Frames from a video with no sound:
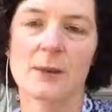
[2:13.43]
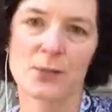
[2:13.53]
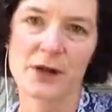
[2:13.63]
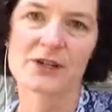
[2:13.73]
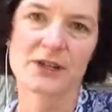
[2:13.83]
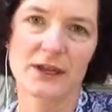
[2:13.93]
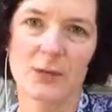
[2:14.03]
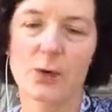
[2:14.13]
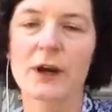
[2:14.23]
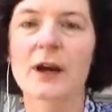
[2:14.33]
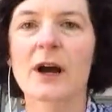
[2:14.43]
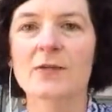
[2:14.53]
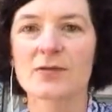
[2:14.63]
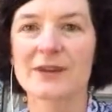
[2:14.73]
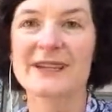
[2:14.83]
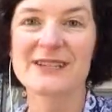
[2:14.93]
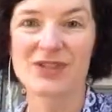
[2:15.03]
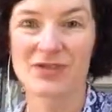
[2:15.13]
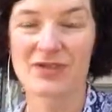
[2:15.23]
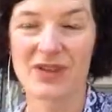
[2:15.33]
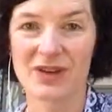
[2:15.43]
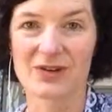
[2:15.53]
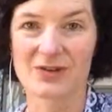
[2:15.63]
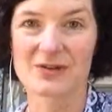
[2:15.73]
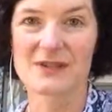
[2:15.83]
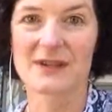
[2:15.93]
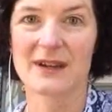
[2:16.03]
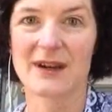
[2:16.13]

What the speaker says: project that I'm working on for each of those